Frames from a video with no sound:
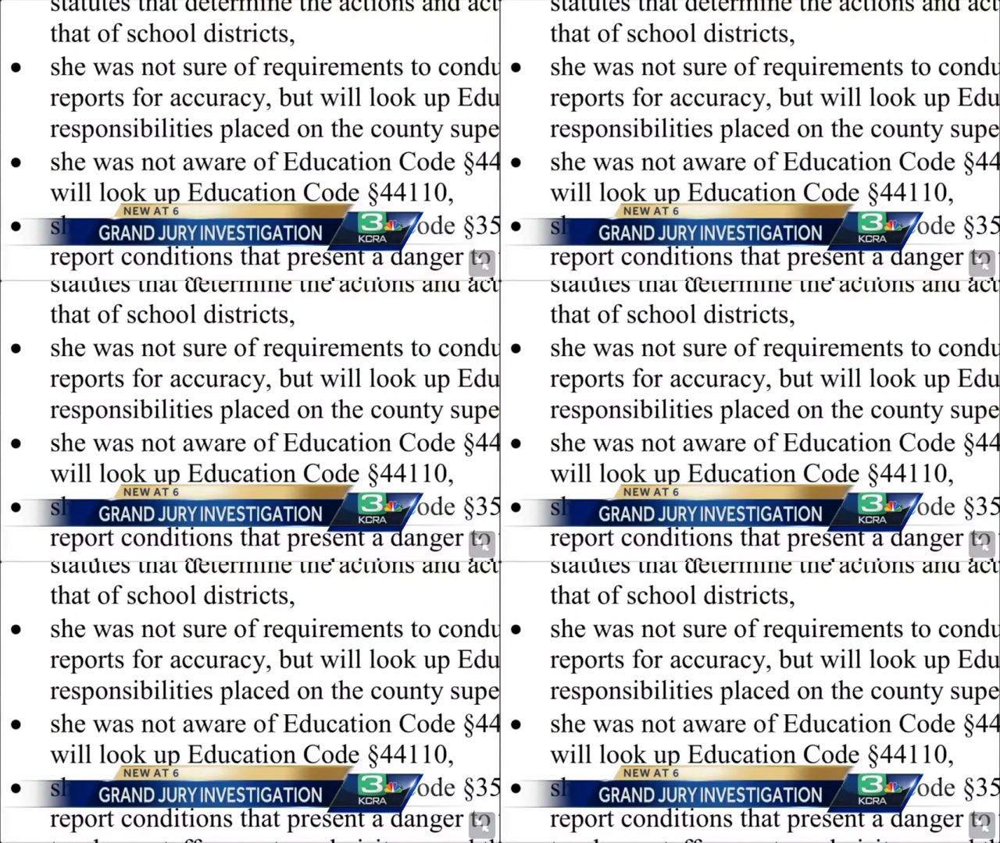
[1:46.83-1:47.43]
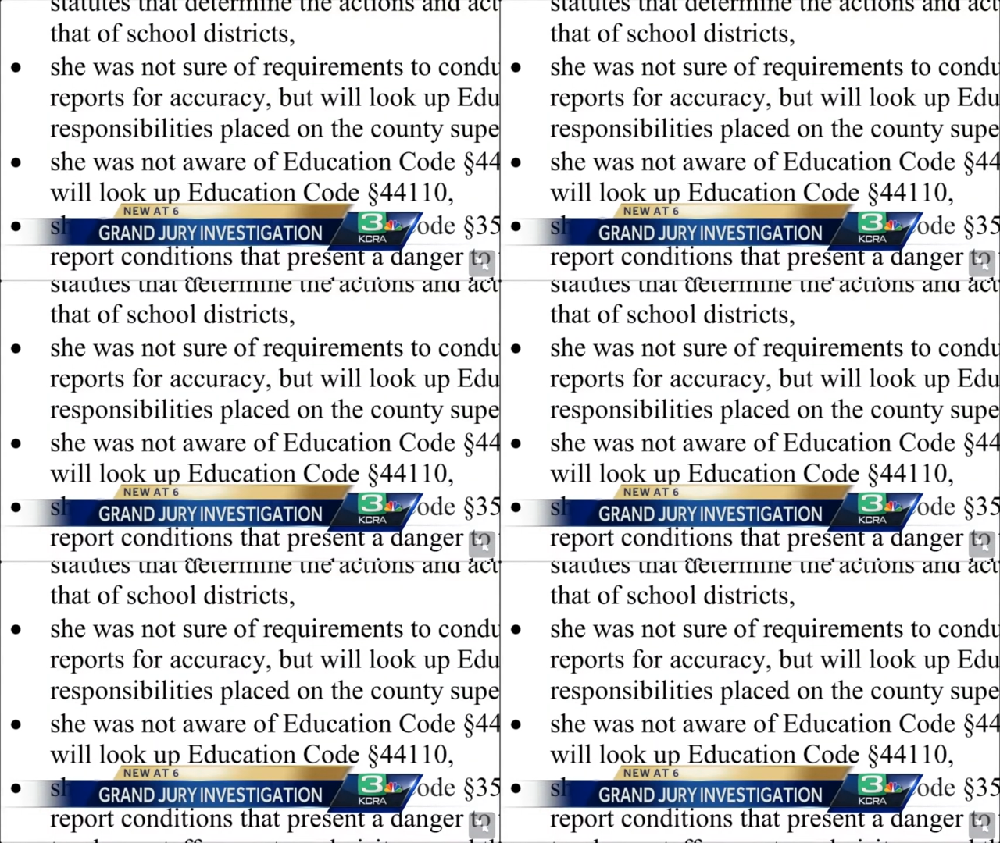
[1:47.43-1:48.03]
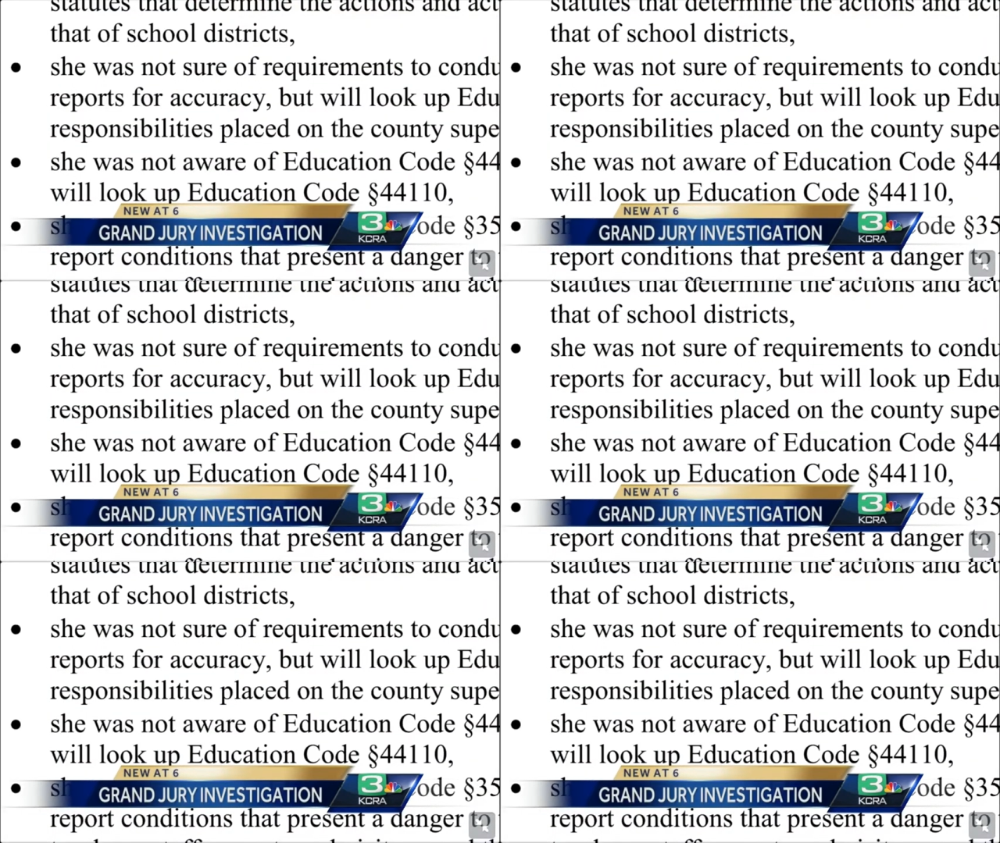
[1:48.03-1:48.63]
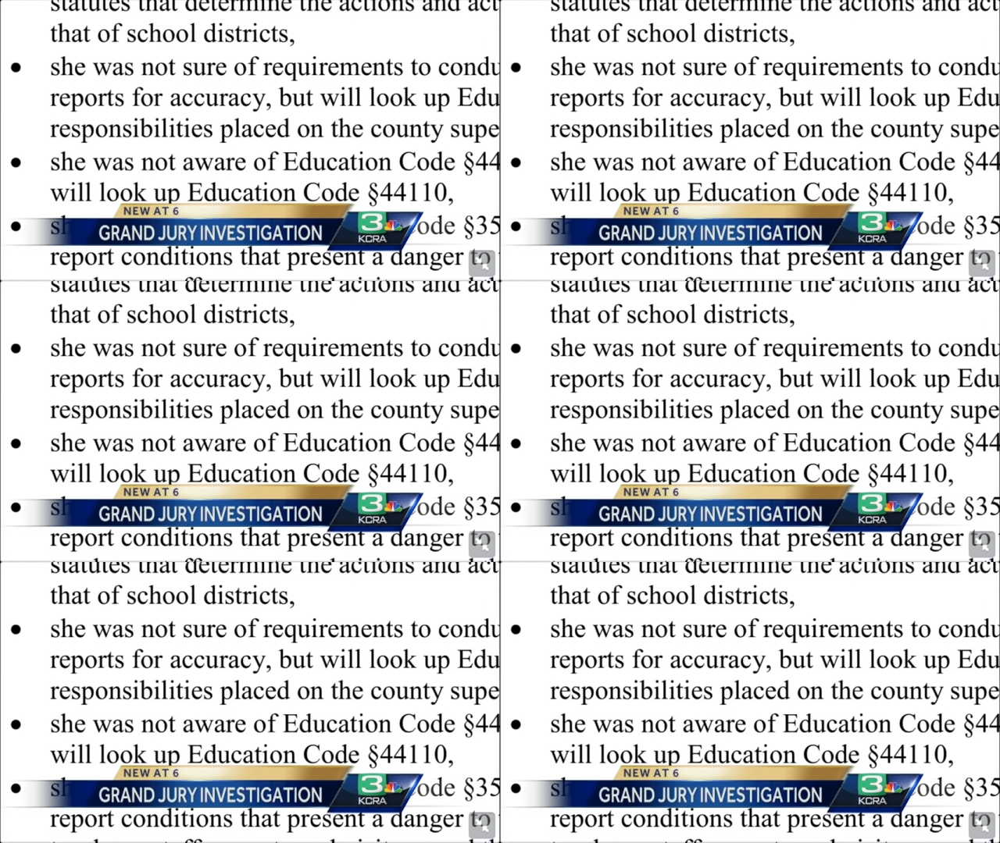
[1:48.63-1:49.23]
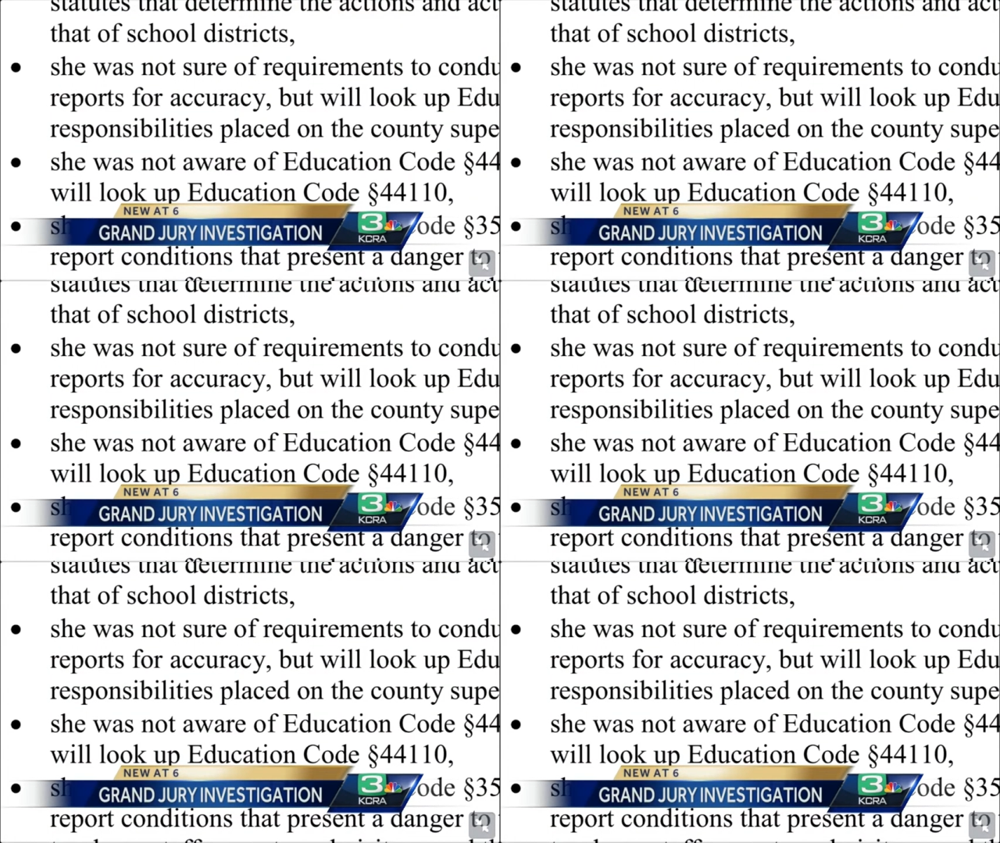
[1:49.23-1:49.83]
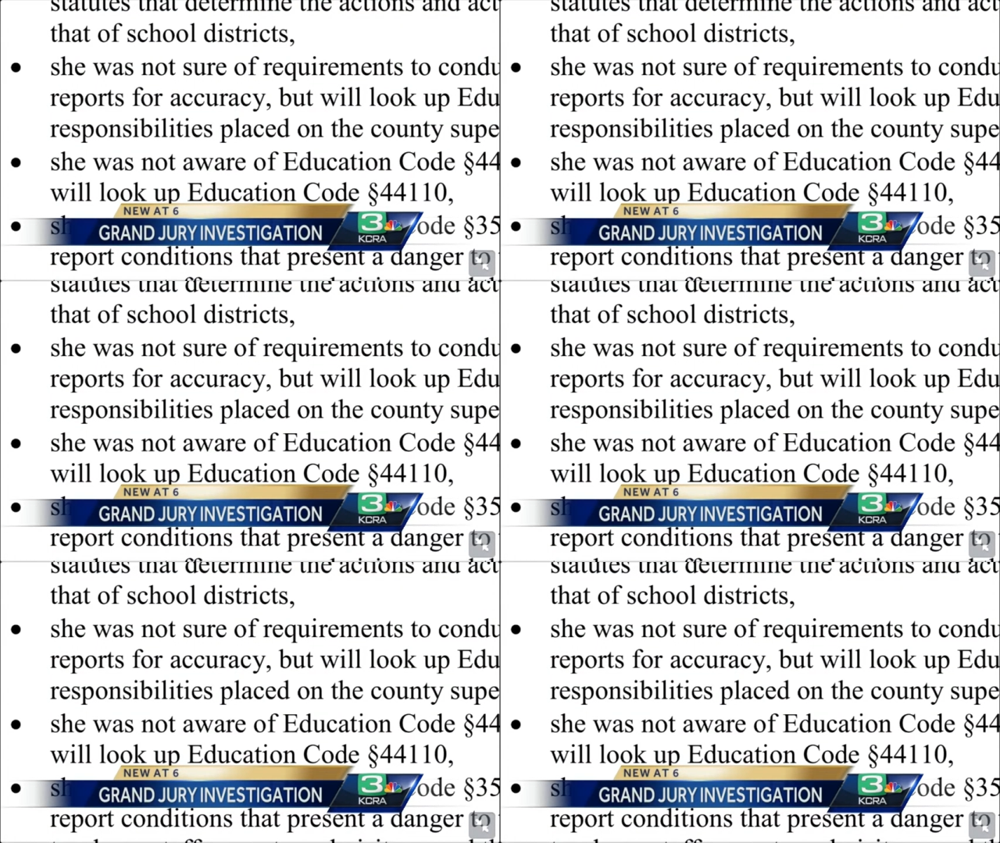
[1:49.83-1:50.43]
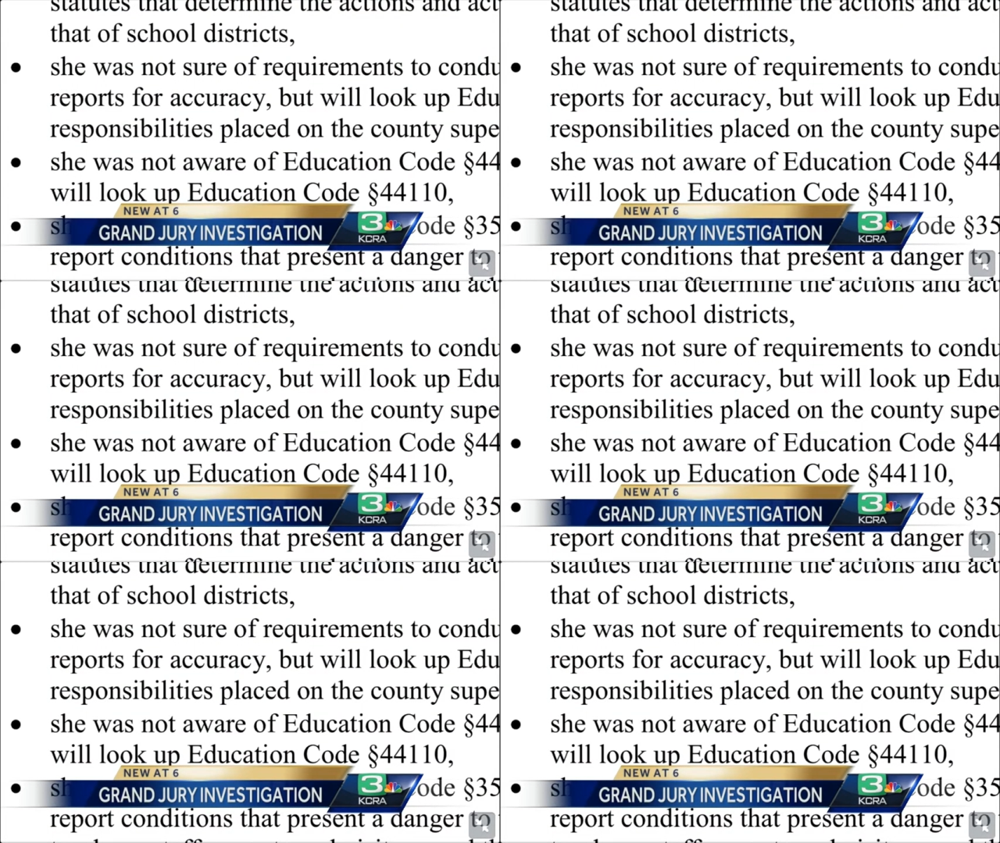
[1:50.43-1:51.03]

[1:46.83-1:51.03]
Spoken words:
(no speaker visible)